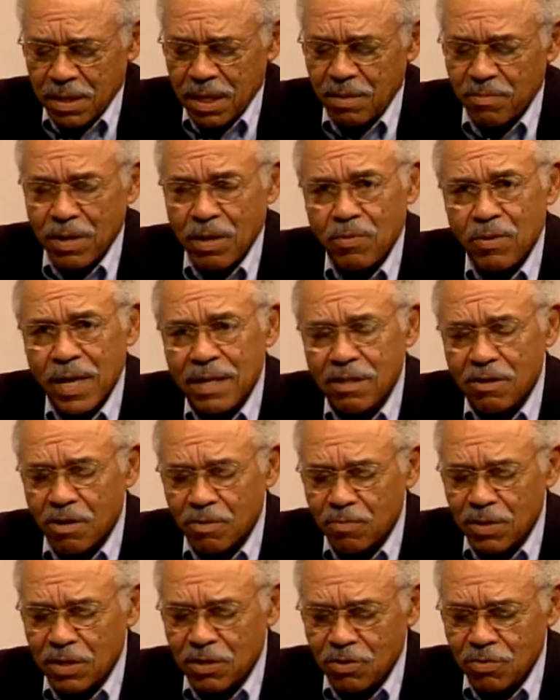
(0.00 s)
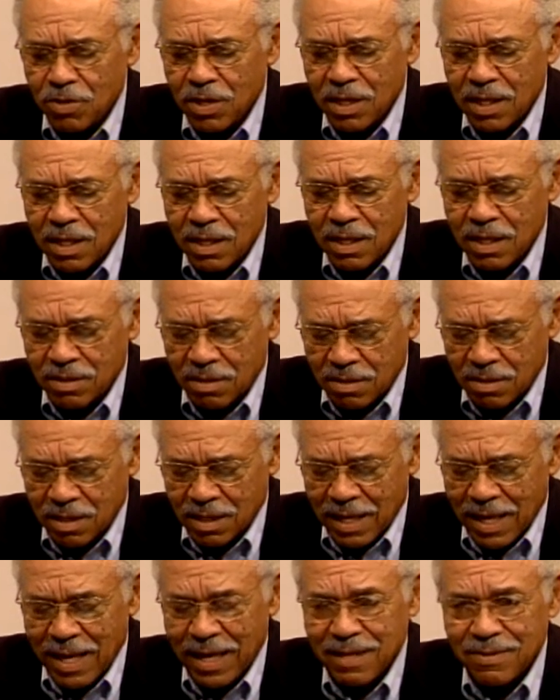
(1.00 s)
anyway, what I thought we'd do this
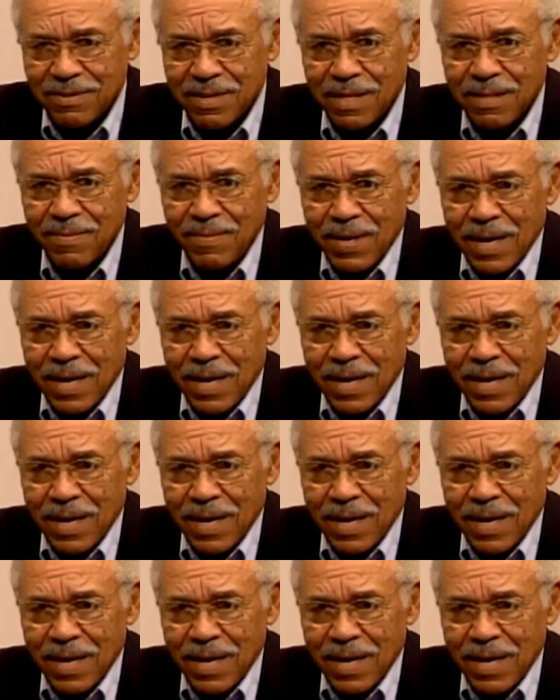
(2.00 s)
today is that